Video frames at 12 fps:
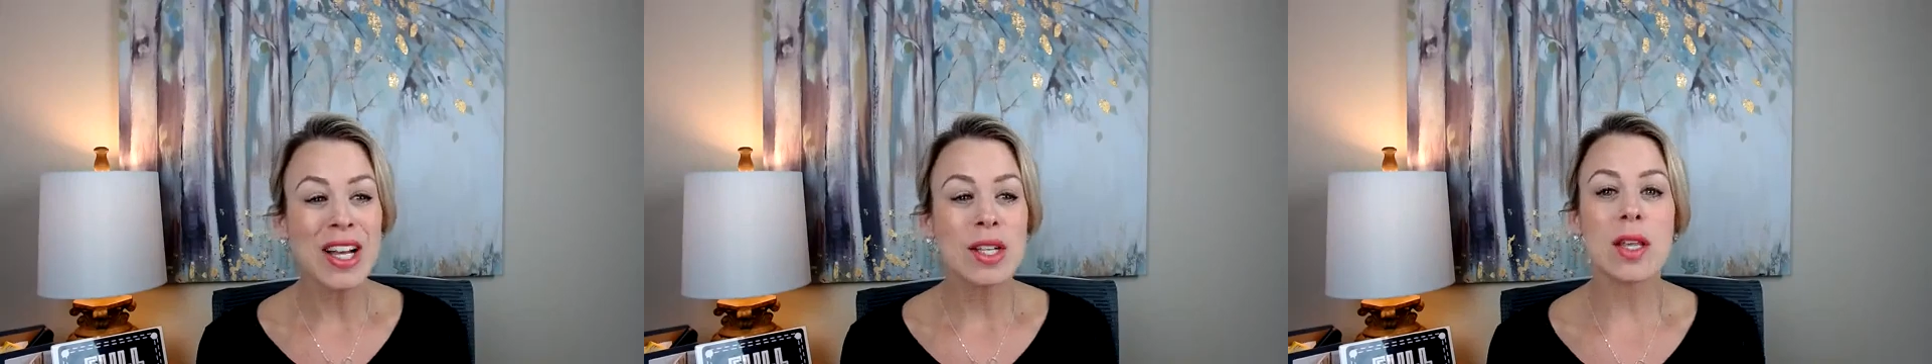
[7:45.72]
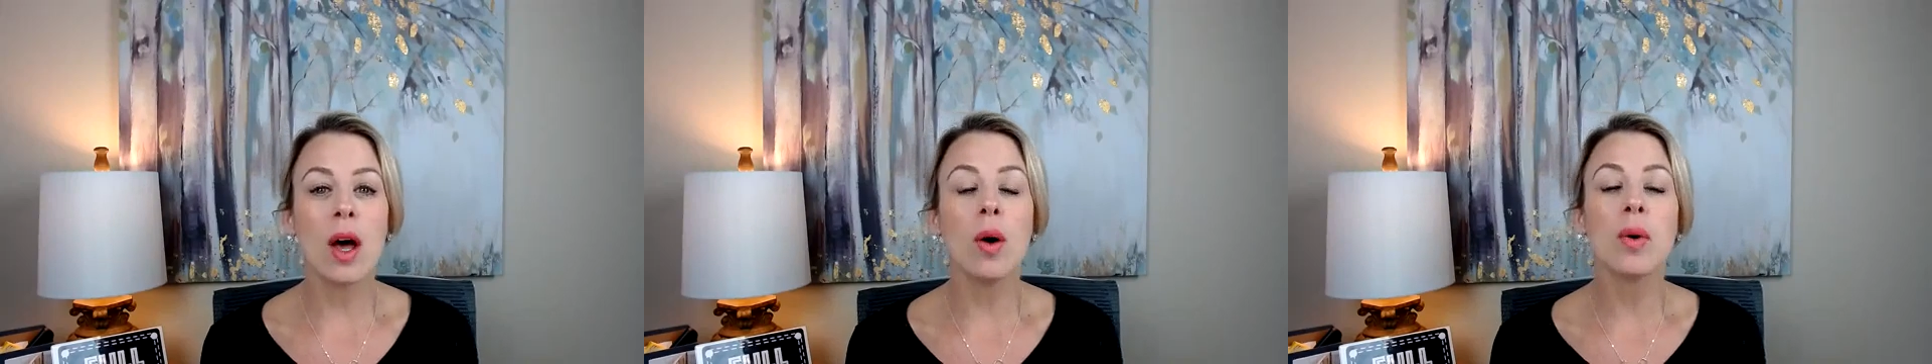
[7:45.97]

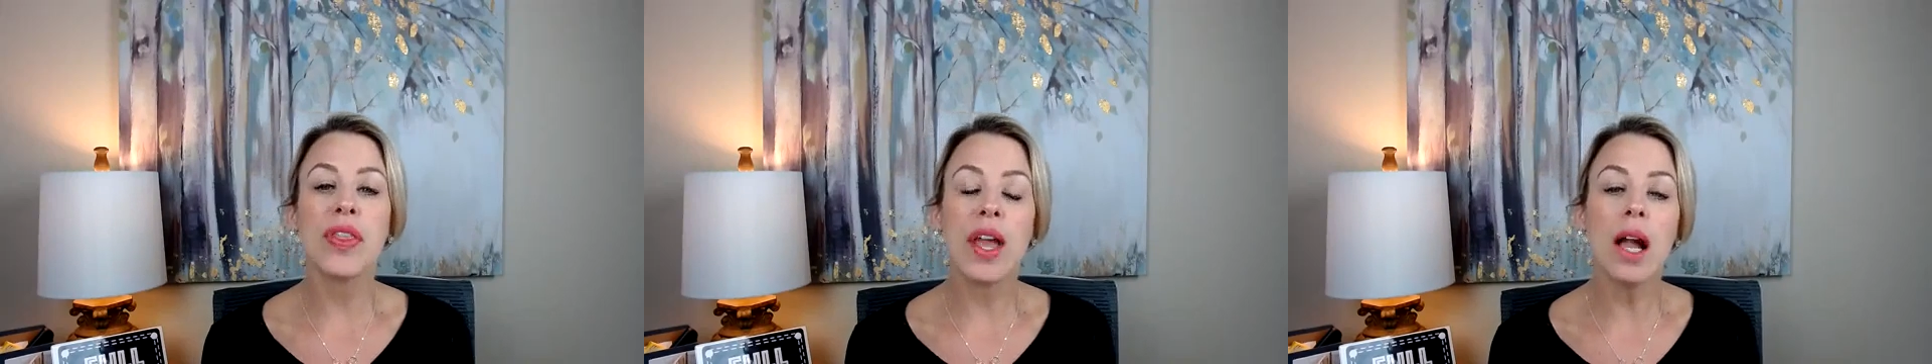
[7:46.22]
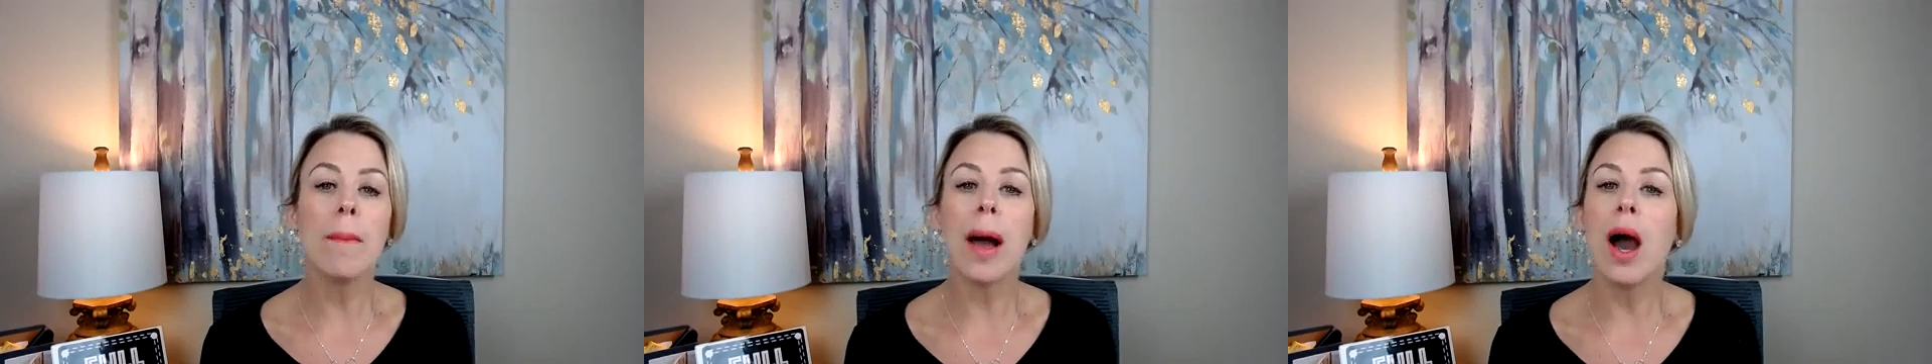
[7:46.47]
So
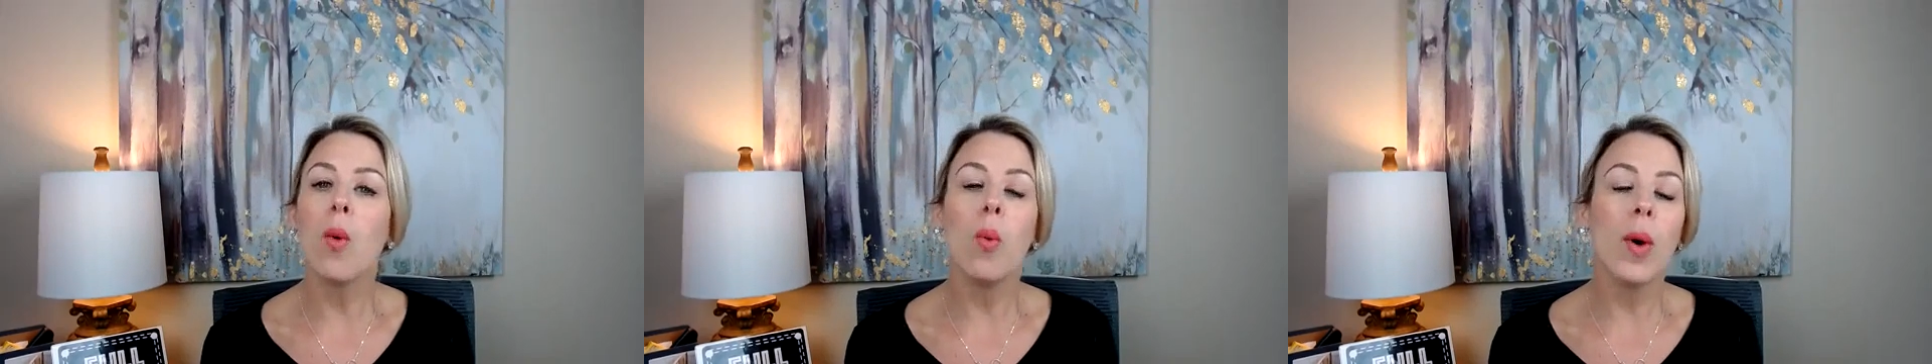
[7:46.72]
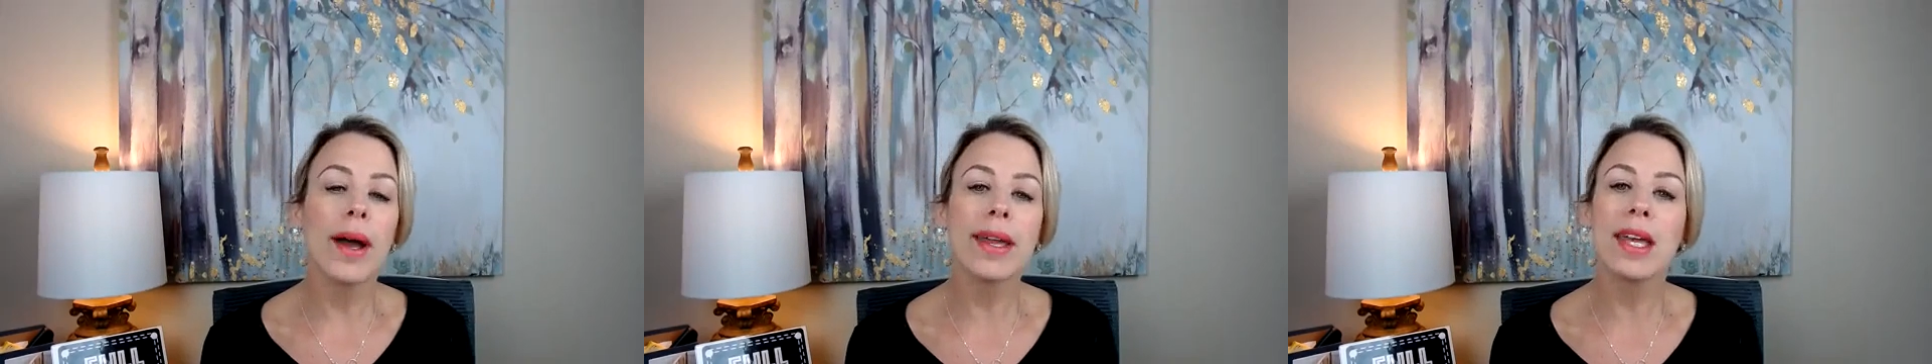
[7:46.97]
think about
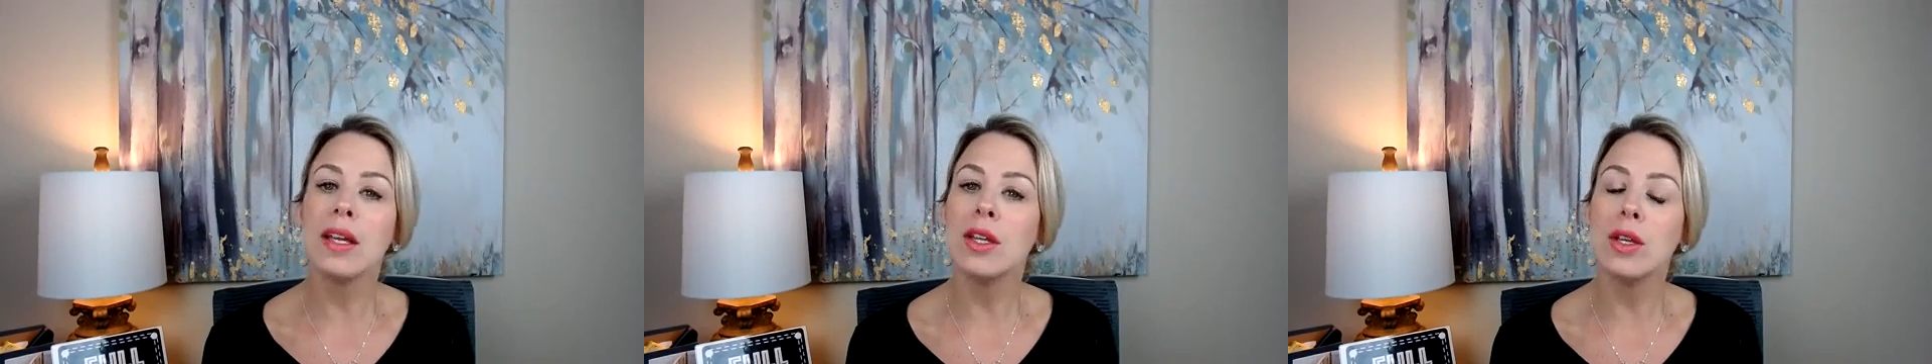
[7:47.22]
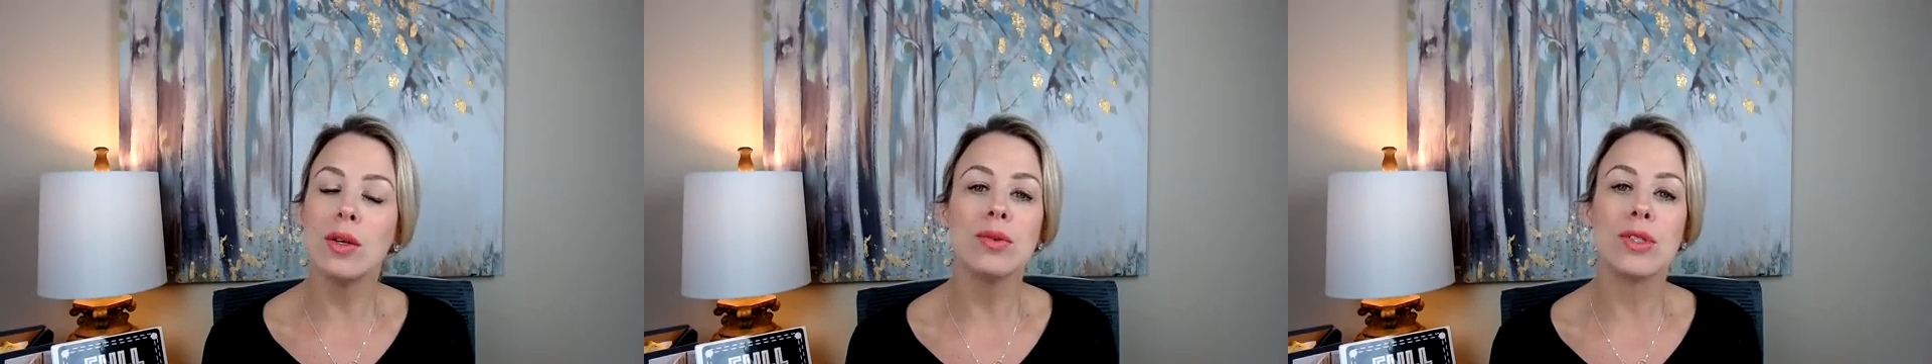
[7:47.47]
what can
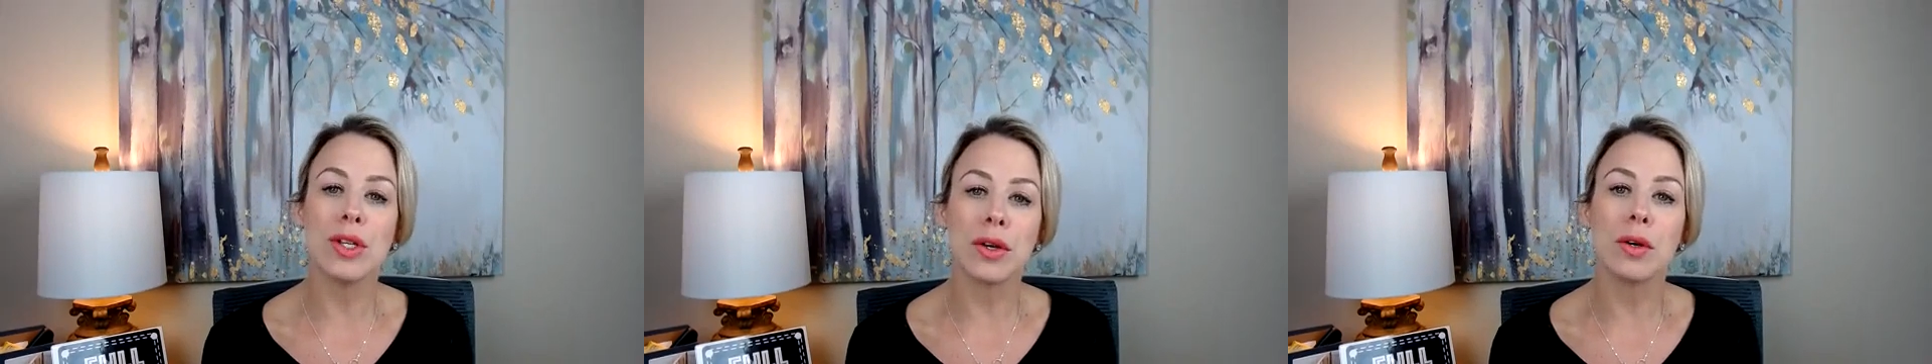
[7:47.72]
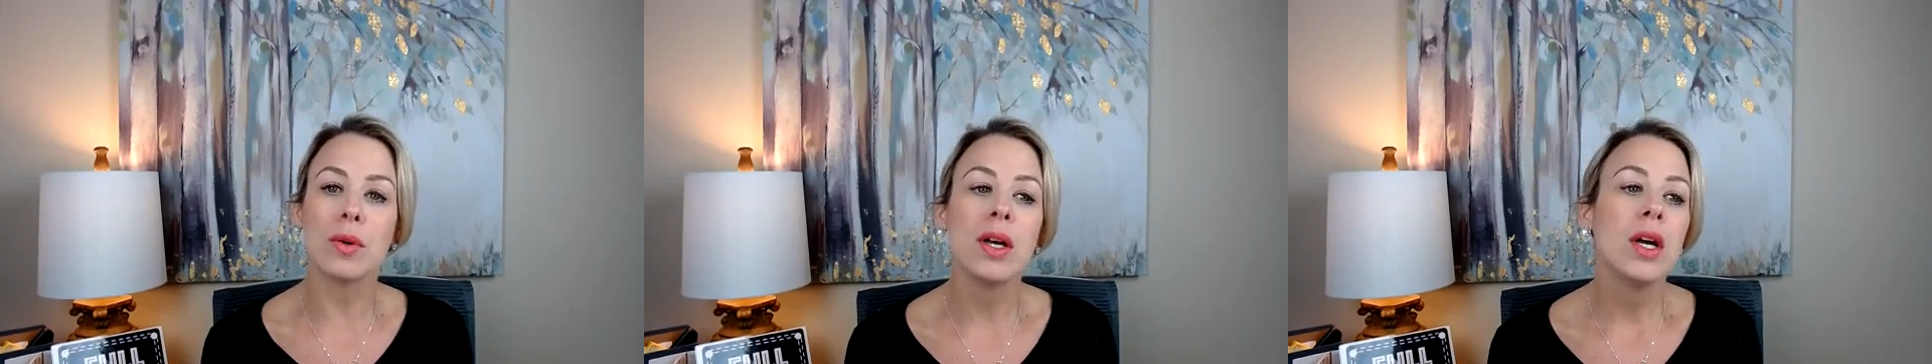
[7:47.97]
you
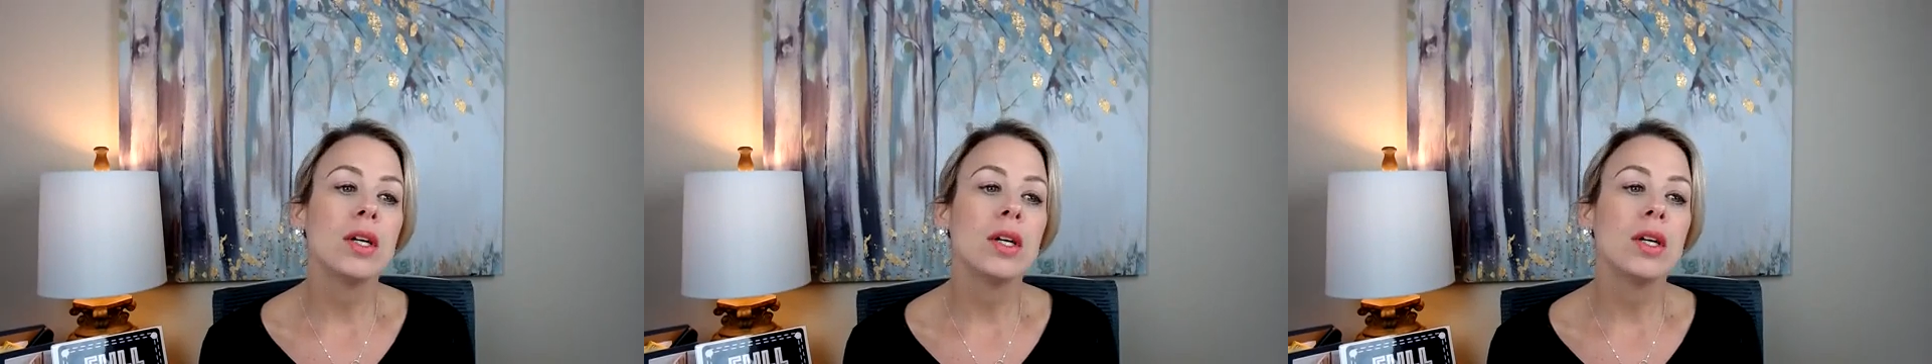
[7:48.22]
do